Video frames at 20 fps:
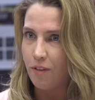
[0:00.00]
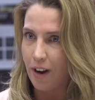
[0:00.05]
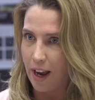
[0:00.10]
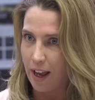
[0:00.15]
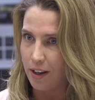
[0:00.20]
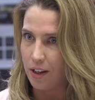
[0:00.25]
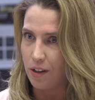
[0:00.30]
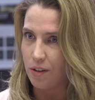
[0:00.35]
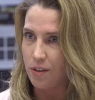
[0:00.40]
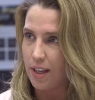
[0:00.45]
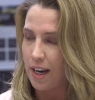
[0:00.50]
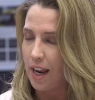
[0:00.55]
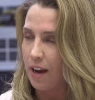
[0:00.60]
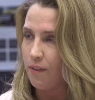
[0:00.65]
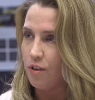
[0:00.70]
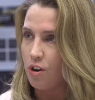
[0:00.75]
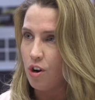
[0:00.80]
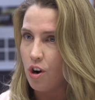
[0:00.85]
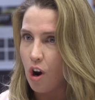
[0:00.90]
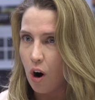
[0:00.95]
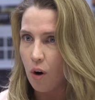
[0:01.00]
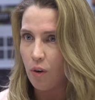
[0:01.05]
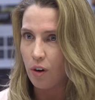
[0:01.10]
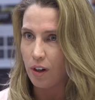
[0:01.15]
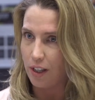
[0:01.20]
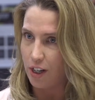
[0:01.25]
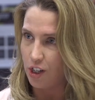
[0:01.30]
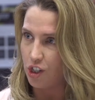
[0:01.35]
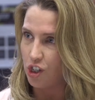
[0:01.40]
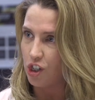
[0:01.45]
values that have no
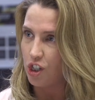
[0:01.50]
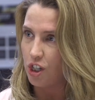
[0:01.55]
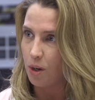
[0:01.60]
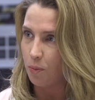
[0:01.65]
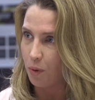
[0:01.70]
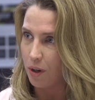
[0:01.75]
relationship